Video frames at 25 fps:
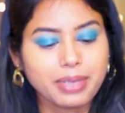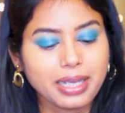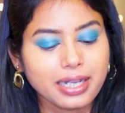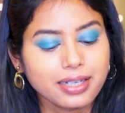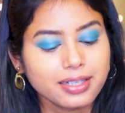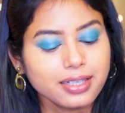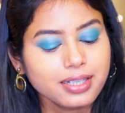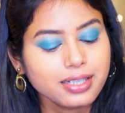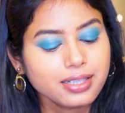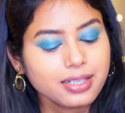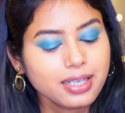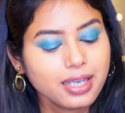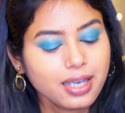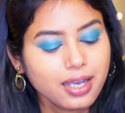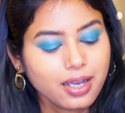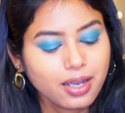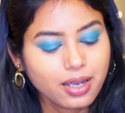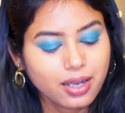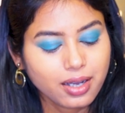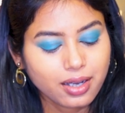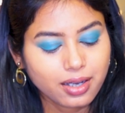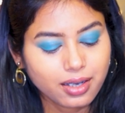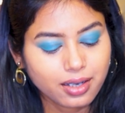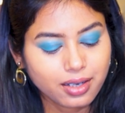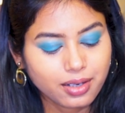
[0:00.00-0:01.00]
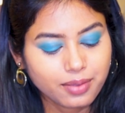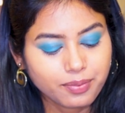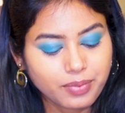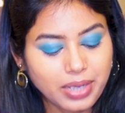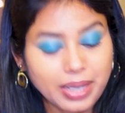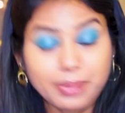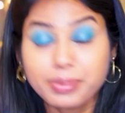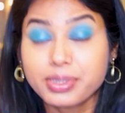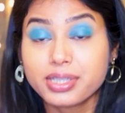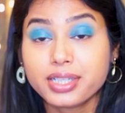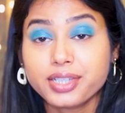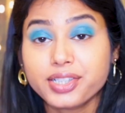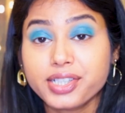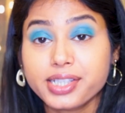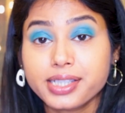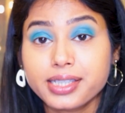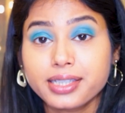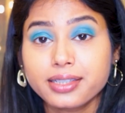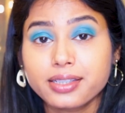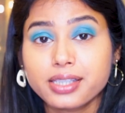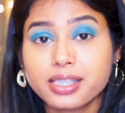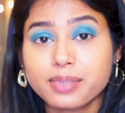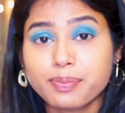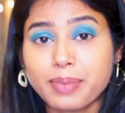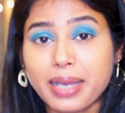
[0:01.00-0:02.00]
Palette. I'm
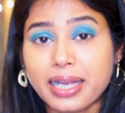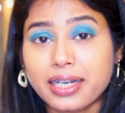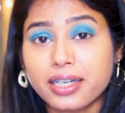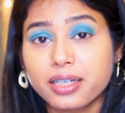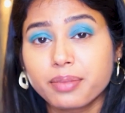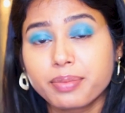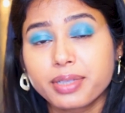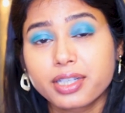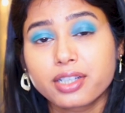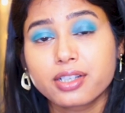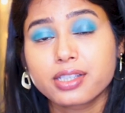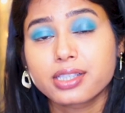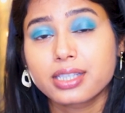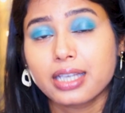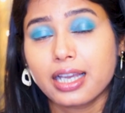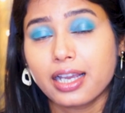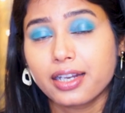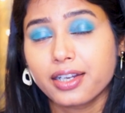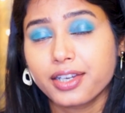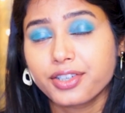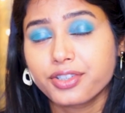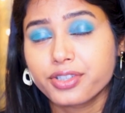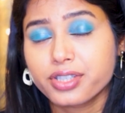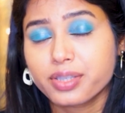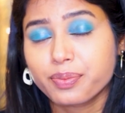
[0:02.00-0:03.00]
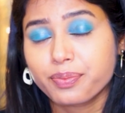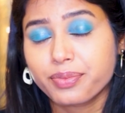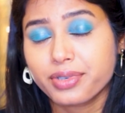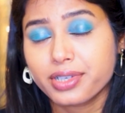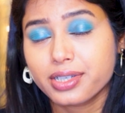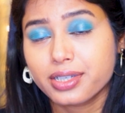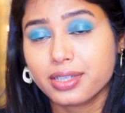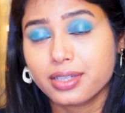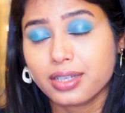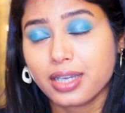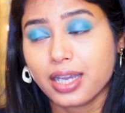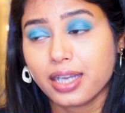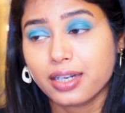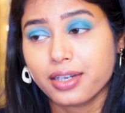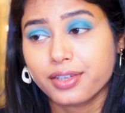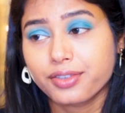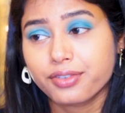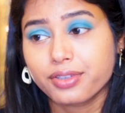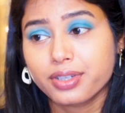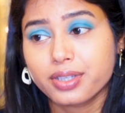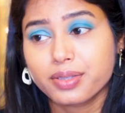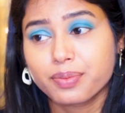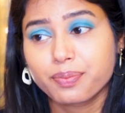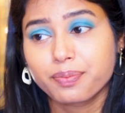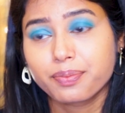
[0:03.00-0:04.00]
suggesting this palette because the
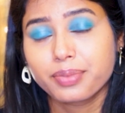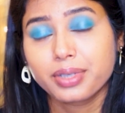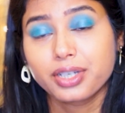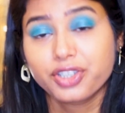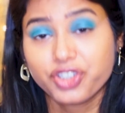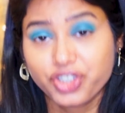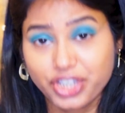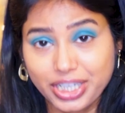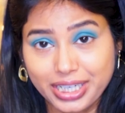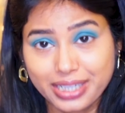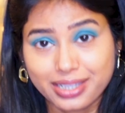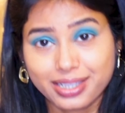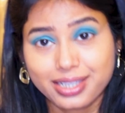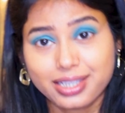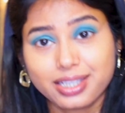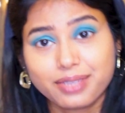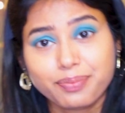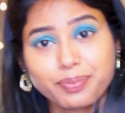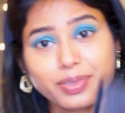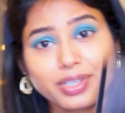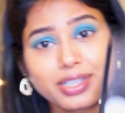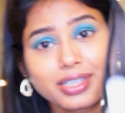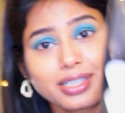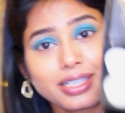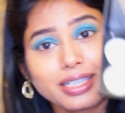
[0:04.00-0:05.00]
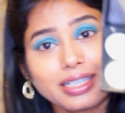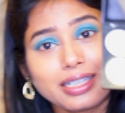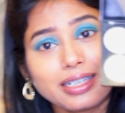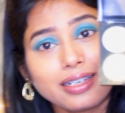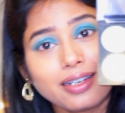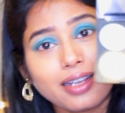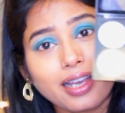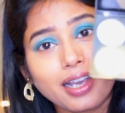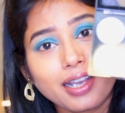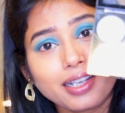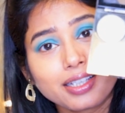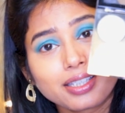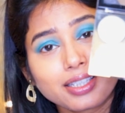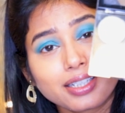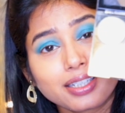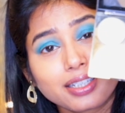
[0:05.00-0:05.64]
highlighter shade is pretty nice.